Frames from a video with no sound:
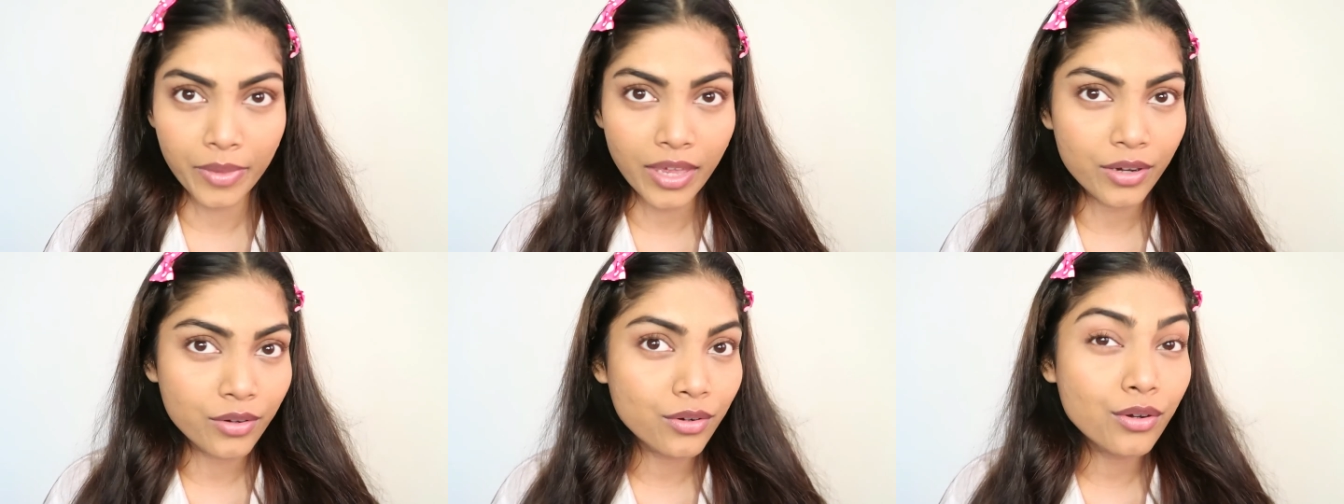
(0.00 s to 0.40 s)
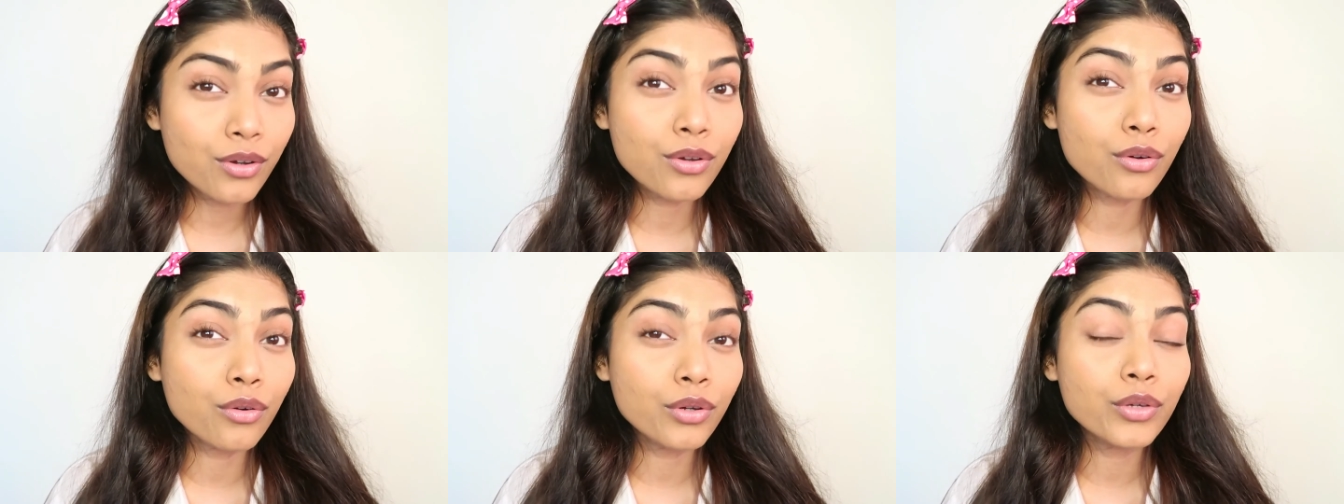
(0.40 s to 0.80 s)
I
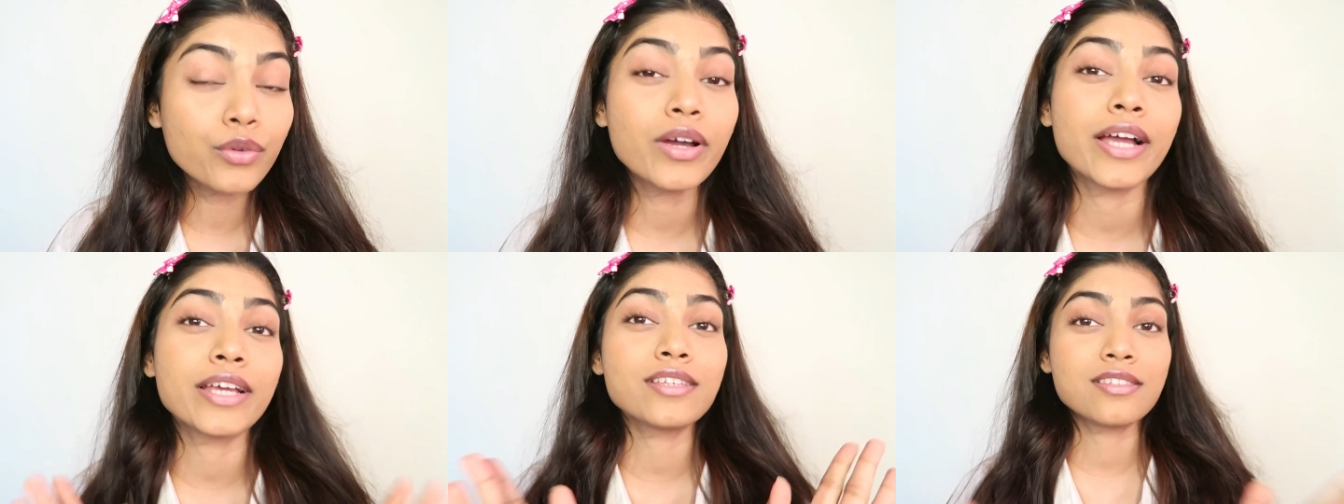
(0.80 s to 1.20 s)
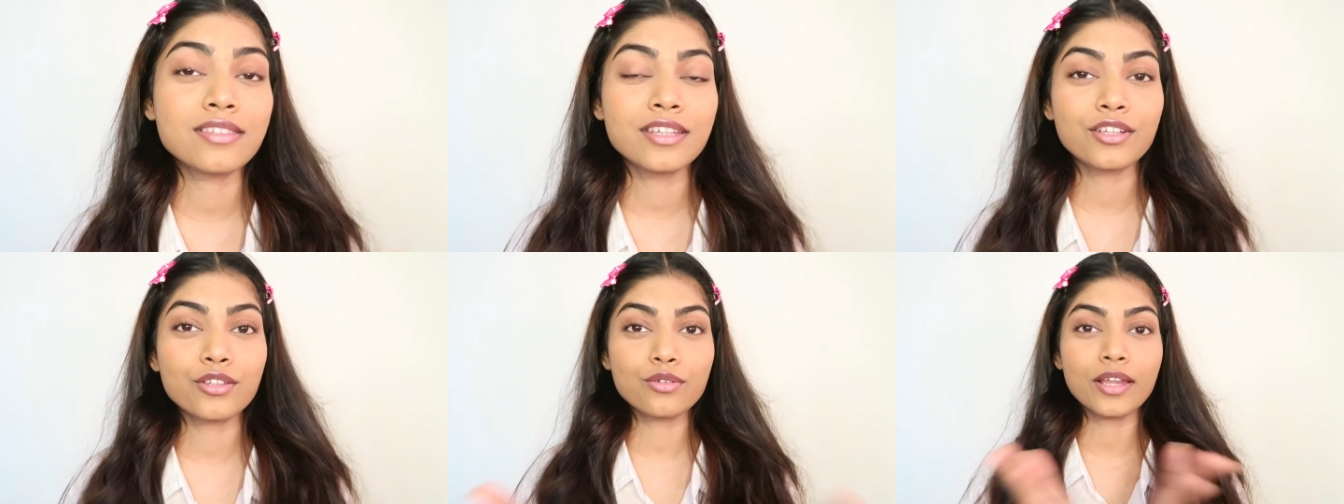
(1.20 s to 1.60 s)
don't know, you guys
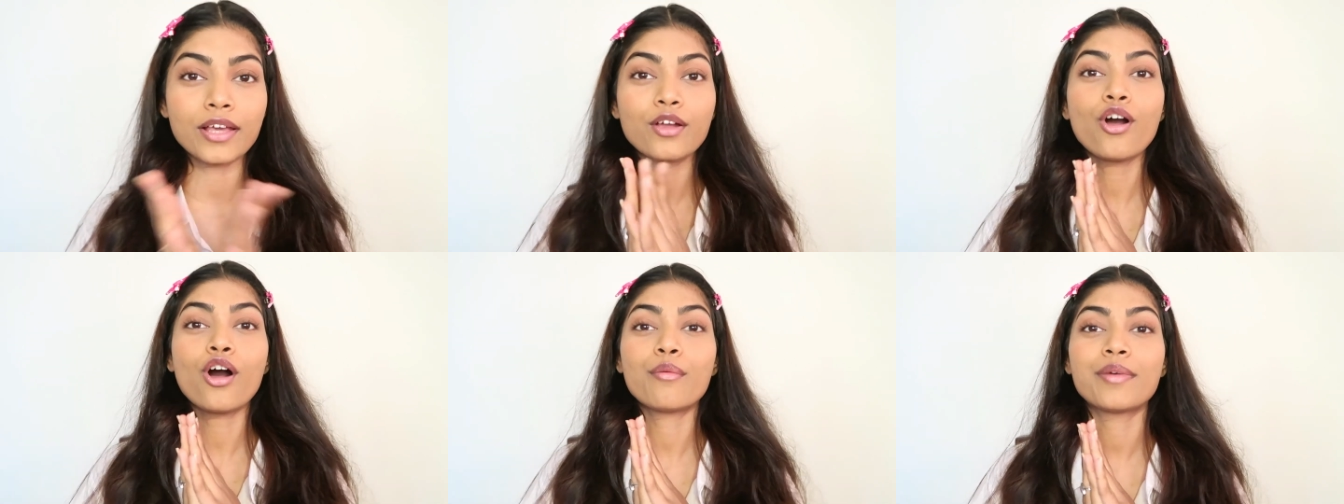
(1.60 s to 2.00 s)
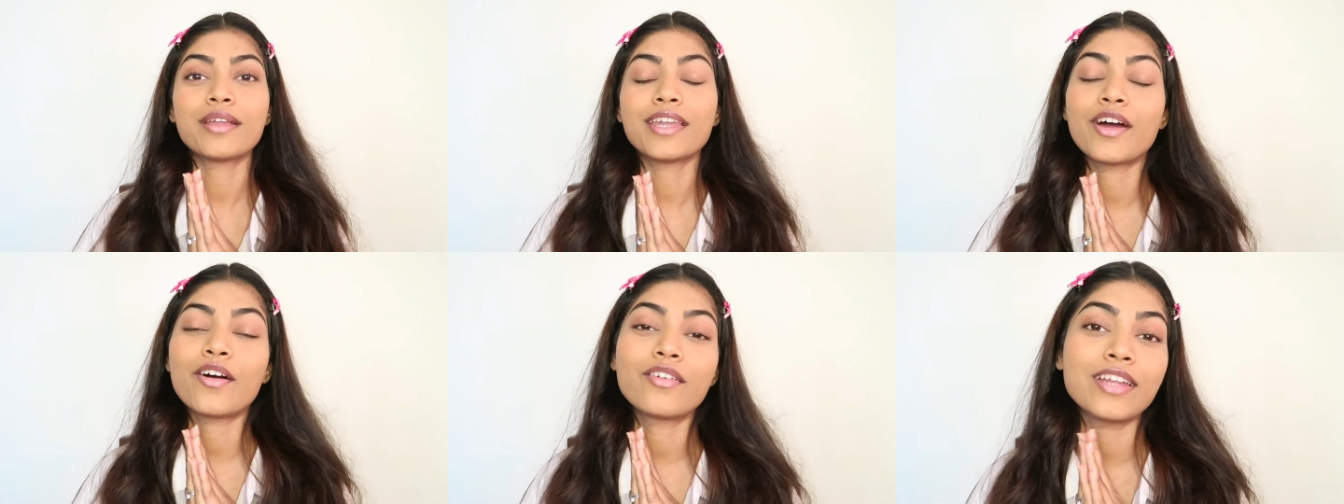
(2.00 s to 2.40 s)
need to like
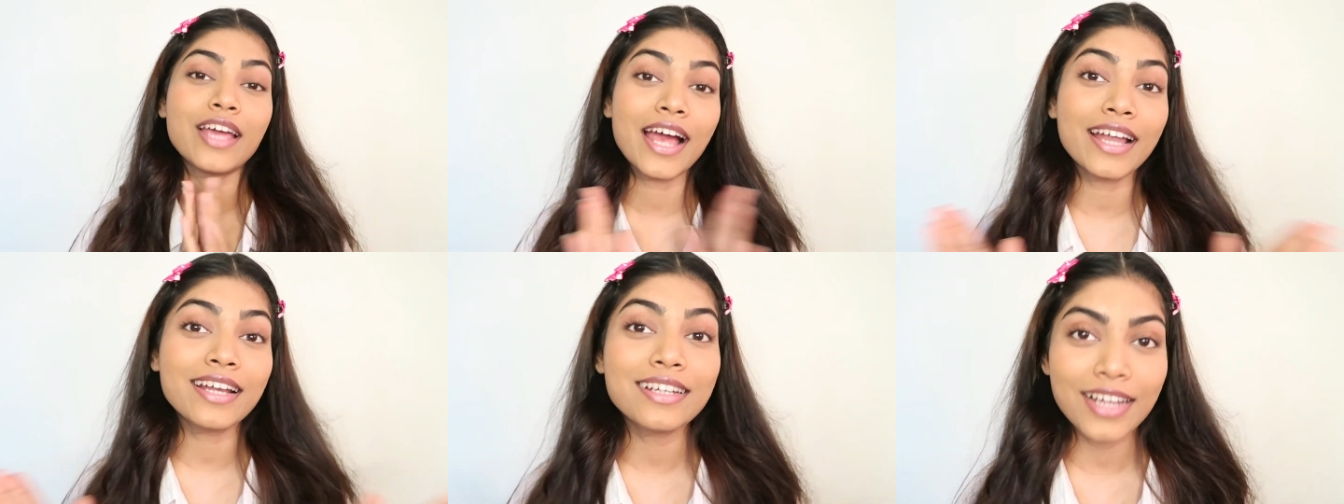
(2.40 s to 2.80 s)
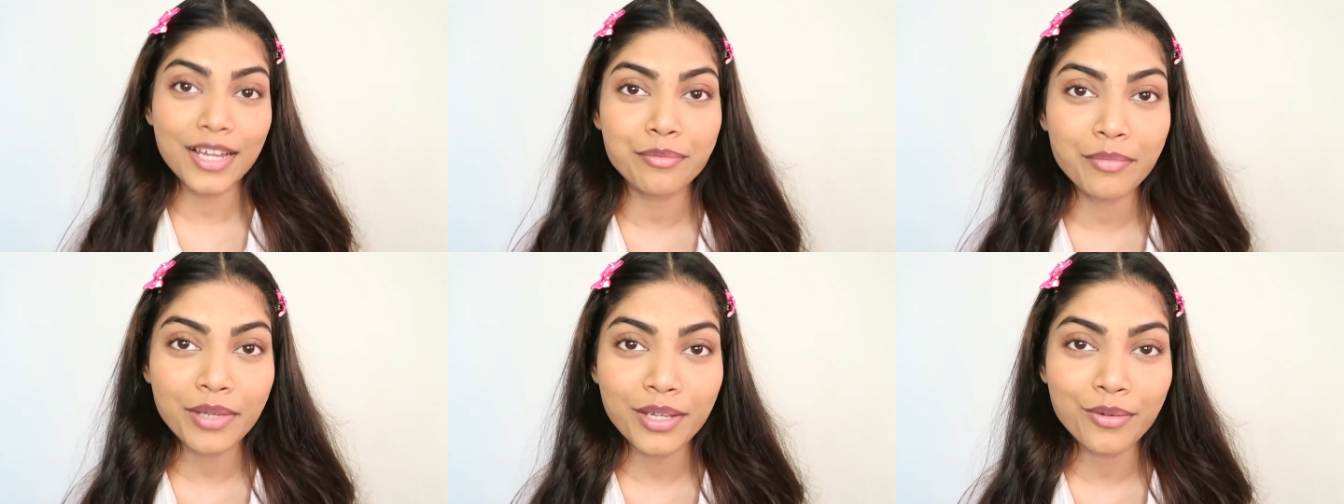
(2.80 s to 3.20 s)
comment down and
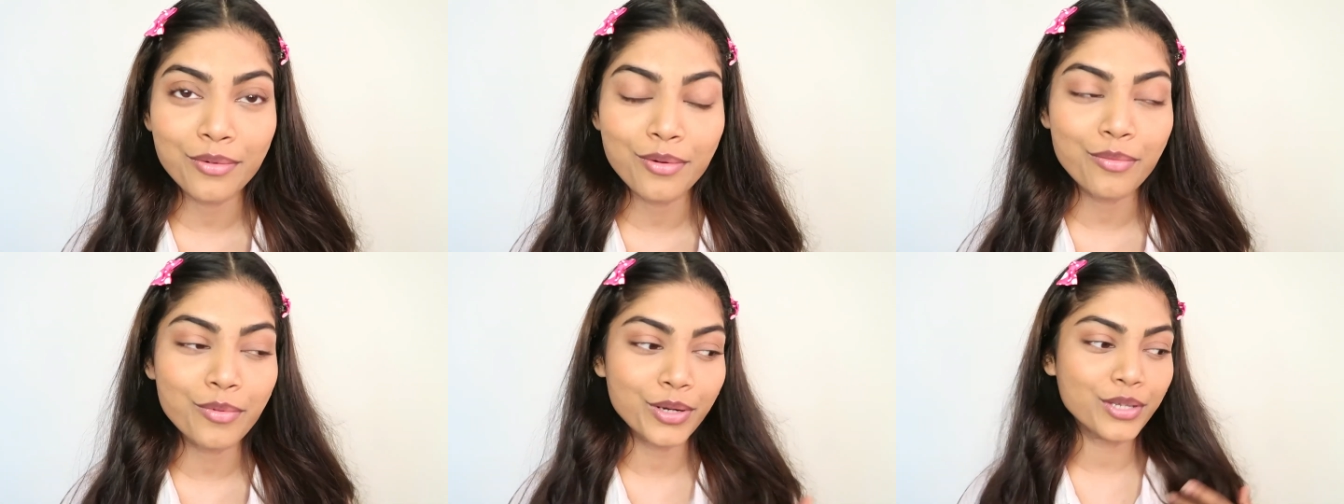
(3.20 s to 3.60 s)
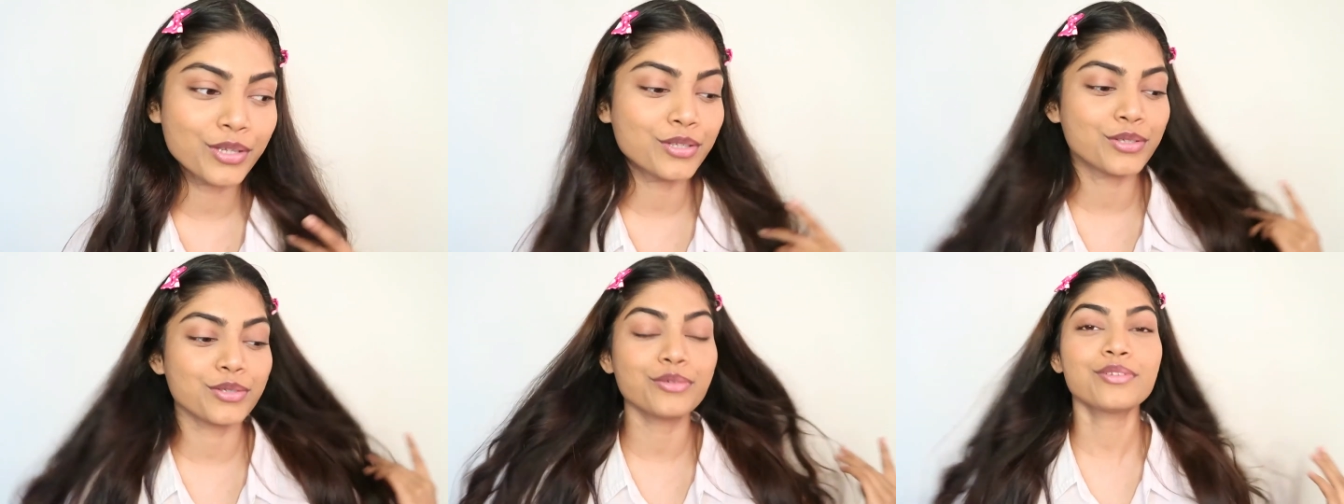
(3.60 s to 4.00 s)
let me know what
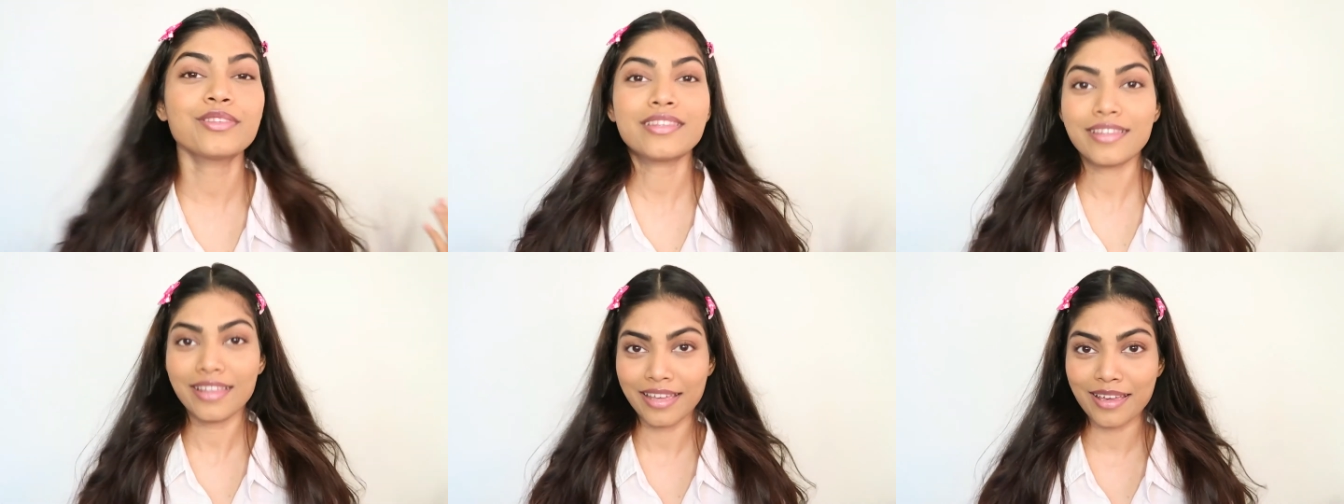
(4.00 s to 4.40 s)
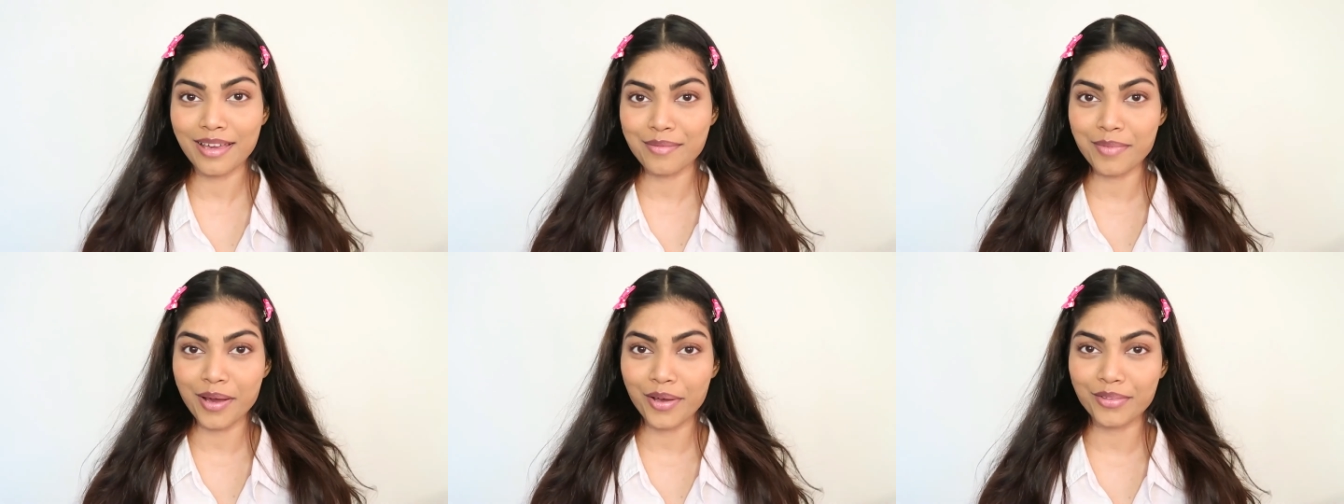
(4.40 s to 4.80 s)
you
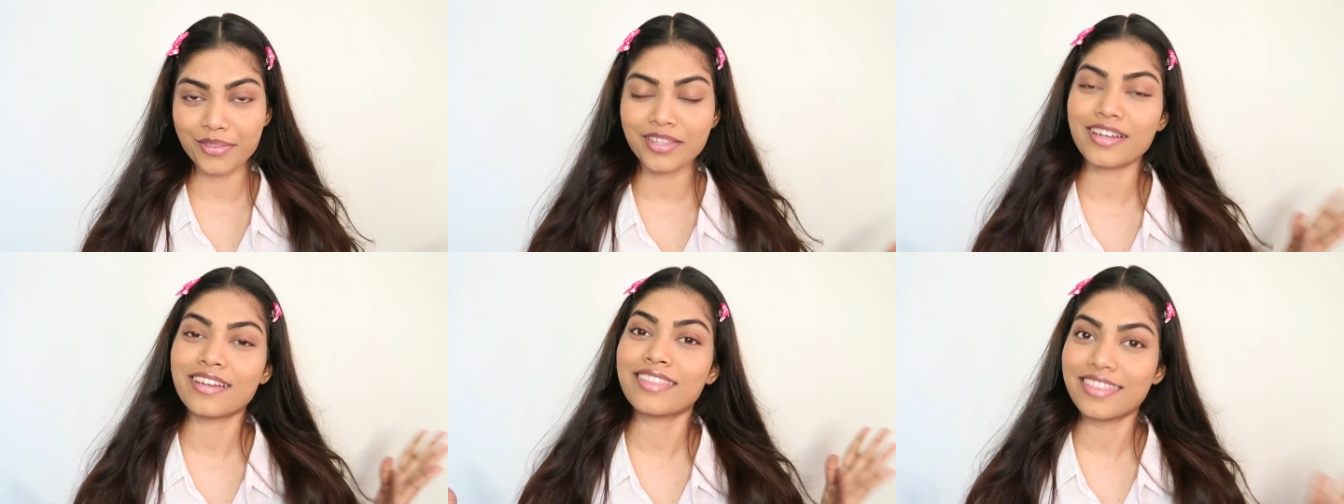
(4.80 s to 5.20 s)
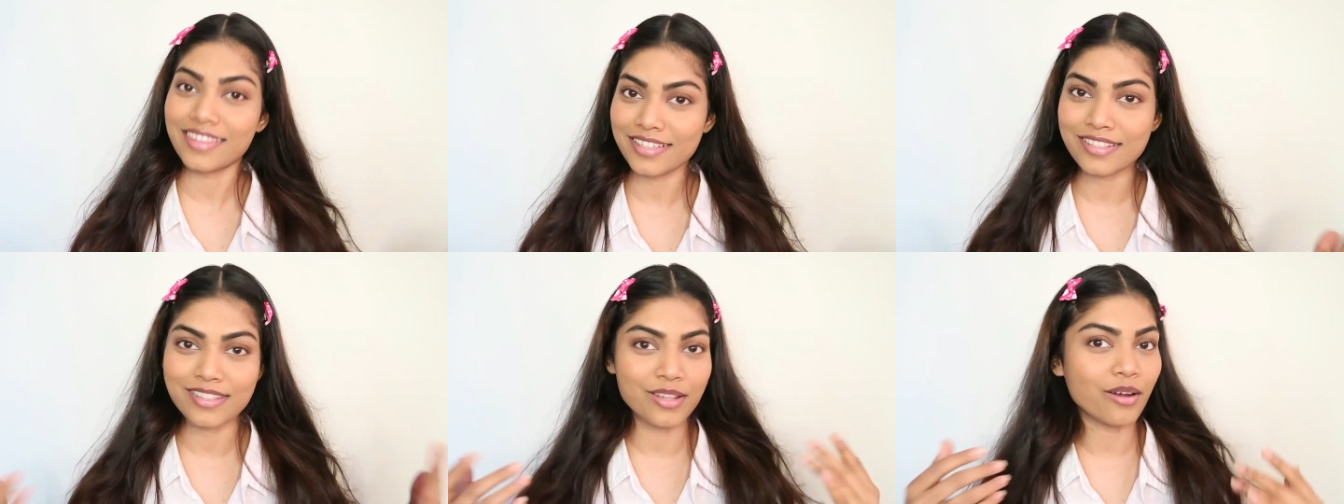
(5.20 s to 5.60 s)
think about
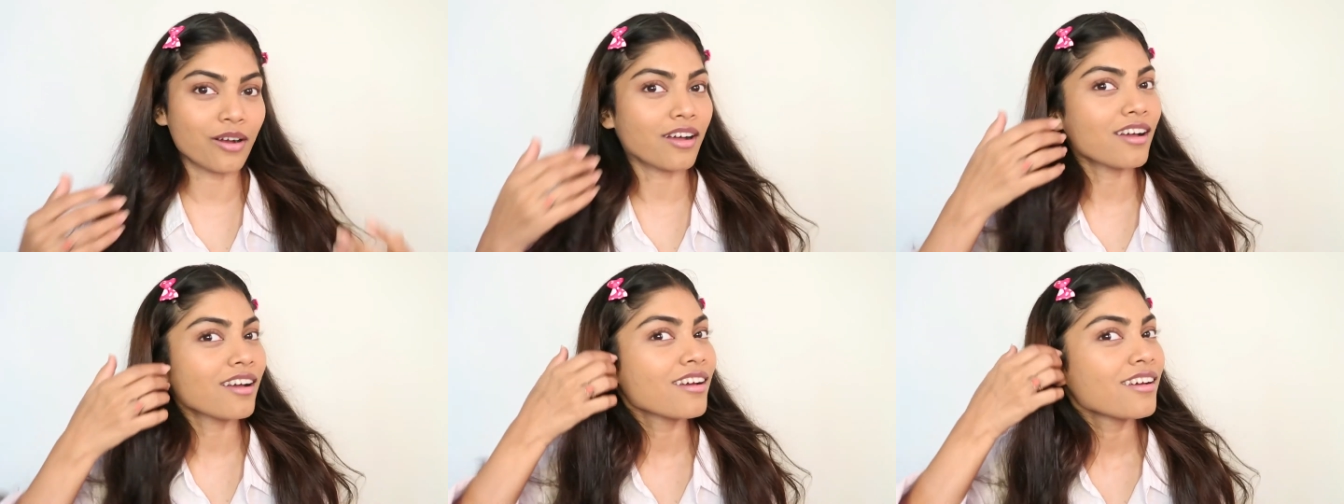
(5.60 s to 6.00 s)
this look.